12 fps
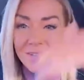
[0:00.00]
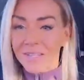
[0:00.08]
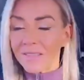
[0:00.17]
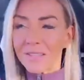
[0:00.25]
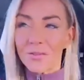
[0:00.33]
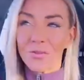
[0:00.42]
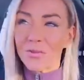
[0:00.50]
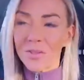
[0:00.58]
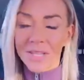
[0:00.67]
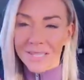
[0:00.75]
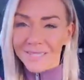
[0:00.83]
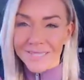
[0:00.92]
you can
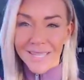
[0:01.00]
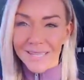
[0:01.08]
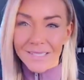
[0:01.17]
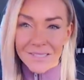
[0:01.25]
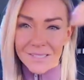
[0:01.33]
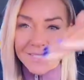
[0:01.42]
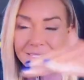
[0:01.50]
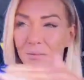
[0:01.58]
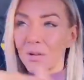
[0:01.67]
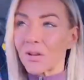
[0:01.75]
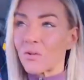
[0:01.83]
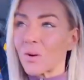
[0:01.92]
Google this, like to
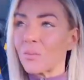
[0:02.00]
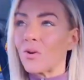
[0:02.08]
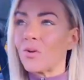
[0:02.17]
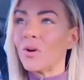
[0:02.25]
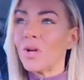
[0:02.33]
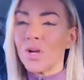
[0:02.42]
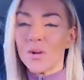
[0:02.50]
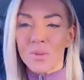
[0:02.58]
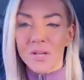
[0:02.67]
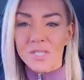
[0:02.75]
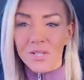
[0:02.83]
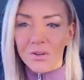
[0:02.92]
see what a normal
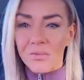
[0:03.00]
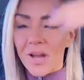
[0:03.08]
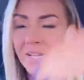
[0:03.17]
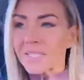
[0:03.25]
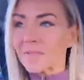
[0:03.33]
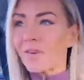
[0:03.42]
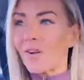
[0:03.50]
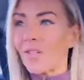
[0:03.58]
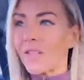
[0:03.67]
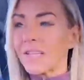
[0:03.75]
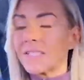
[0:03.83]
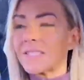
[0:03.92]
blood sugar rise and
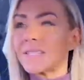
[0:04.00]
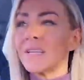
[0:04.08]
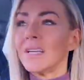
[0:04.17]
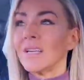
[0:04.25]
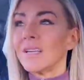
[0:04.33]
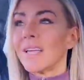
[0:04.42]
fall is